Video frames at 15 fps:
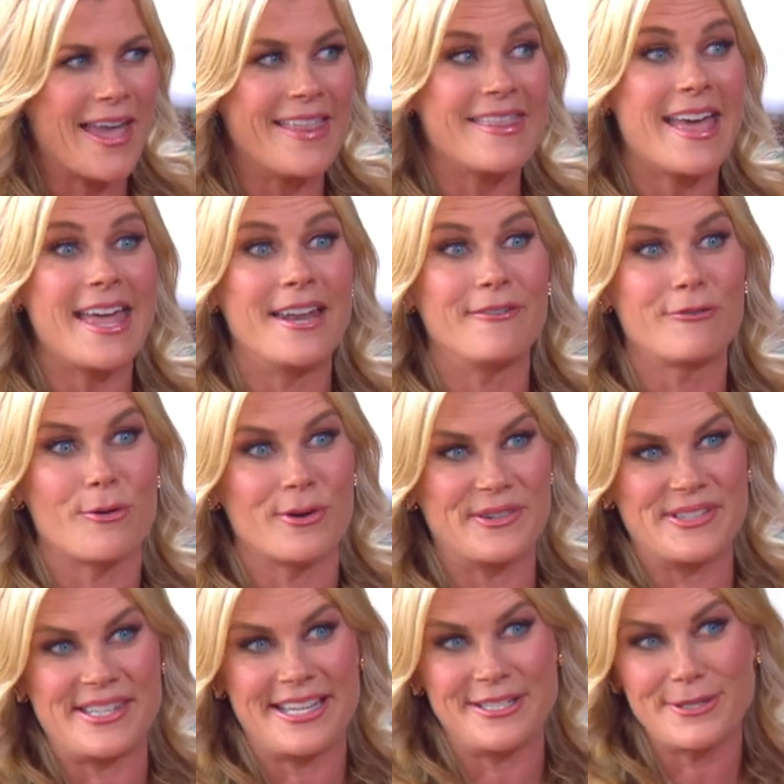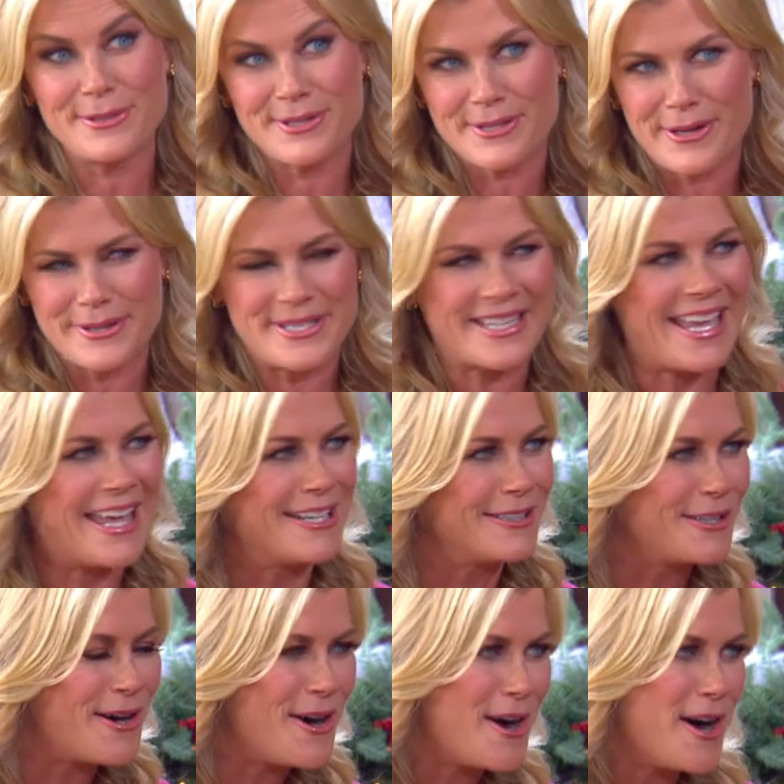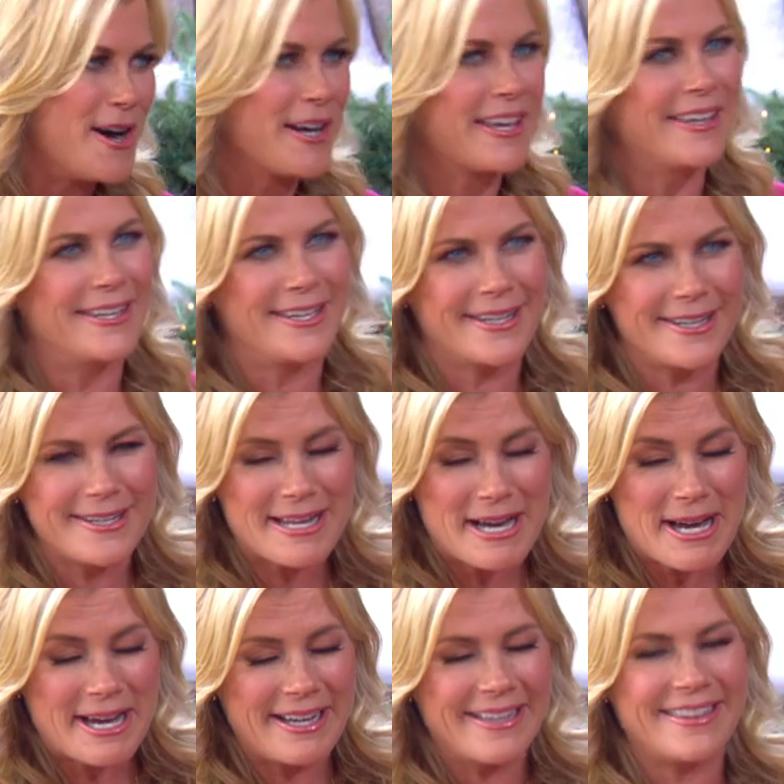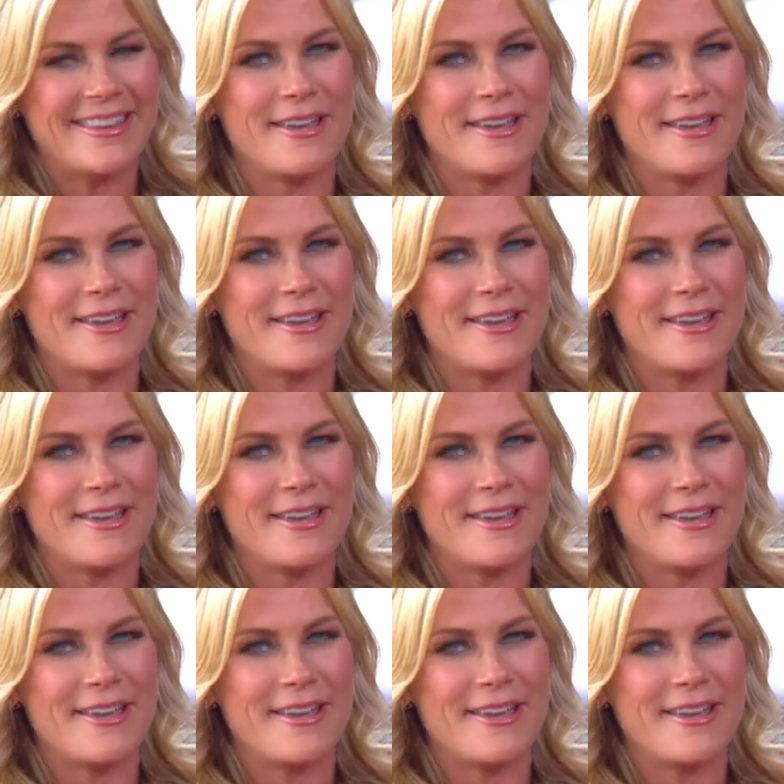And then, of course, they do start to get along and uh,